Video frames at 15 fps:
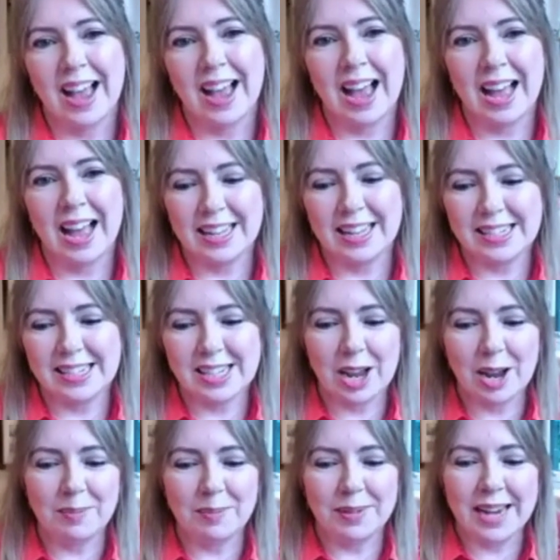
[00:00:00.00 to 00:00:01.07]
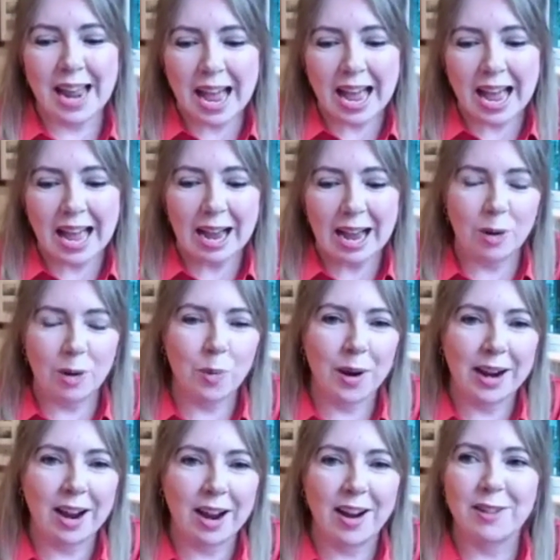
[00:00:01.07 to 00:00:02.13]
And now
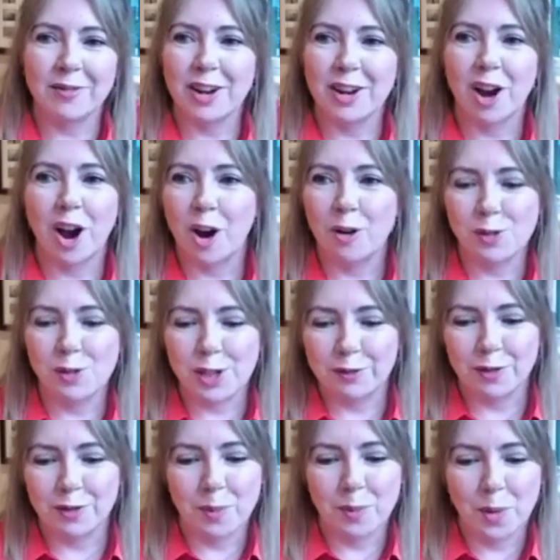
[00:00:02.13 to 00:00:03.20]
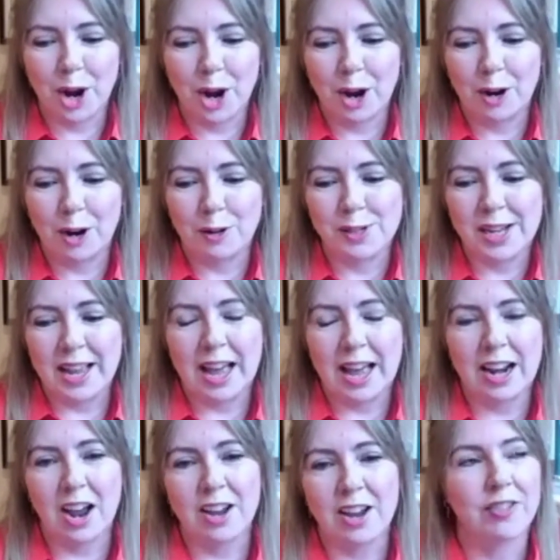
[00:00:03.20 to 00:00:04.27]
we're kind of in a whole different world.
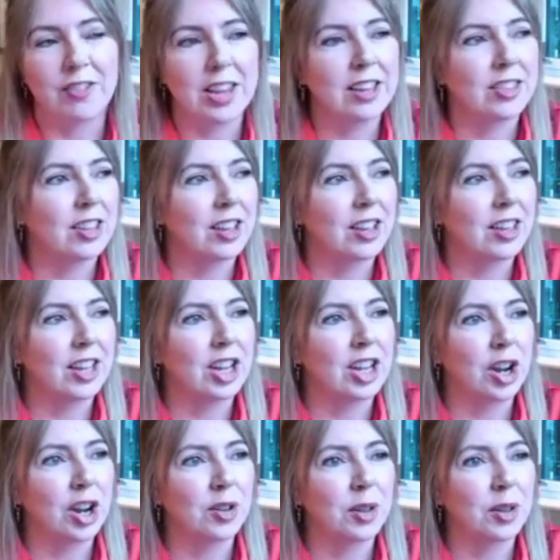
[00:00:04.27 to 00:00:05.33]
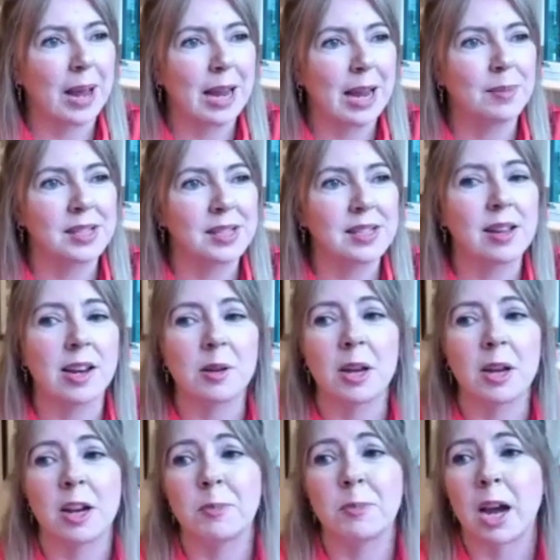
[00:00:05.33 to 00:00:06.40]
And I think that, that payments is only
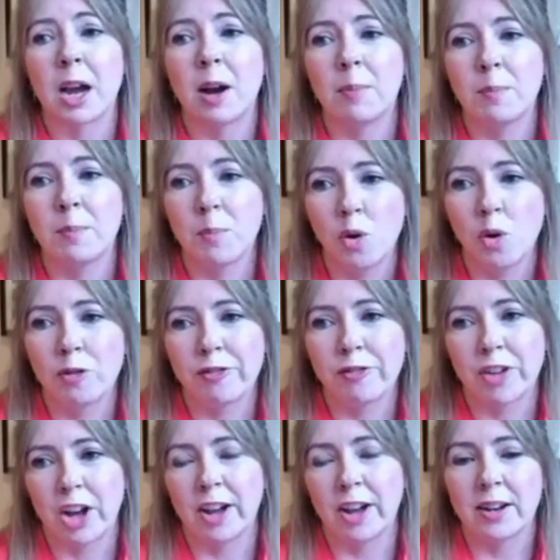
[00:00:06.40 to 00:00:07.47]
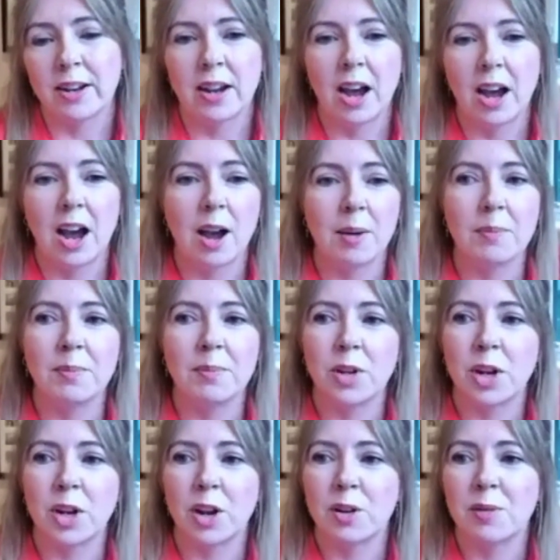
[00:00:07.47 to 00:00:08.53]
going to become more fun,
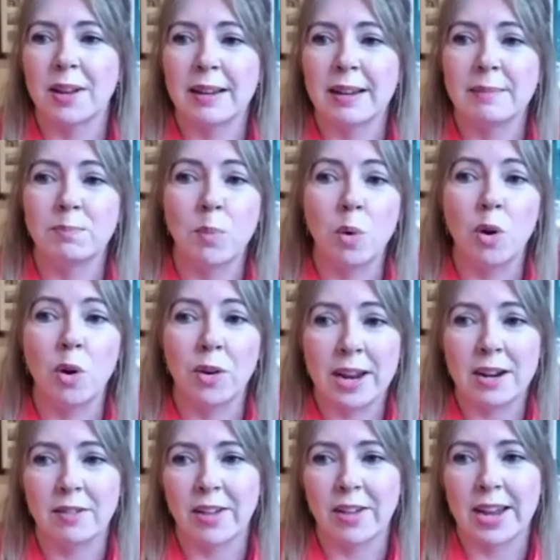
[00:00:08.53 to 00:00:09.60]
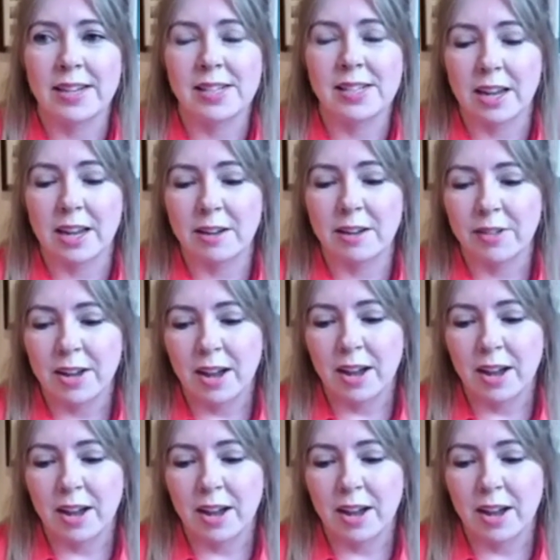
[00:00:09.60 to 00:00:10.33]
more innovative,